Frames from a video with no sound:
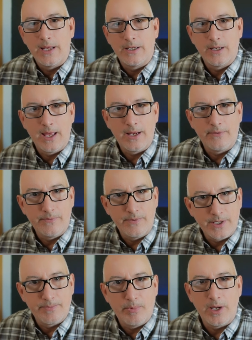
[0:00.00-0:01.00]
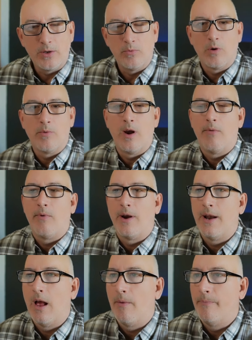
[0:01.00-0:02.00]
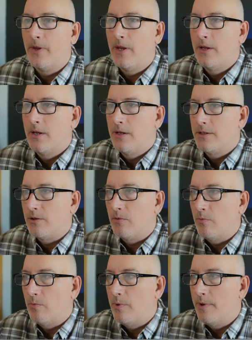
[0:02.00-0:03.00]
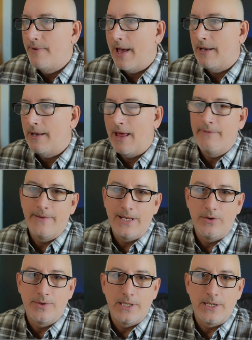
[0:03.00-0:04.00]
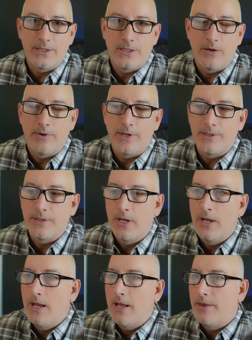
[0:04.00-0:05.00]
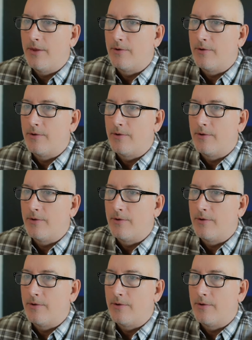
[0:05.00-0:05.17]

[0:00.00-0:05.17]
kind of explain to where we're at right now. So we've got a lot of videos in this series. There's a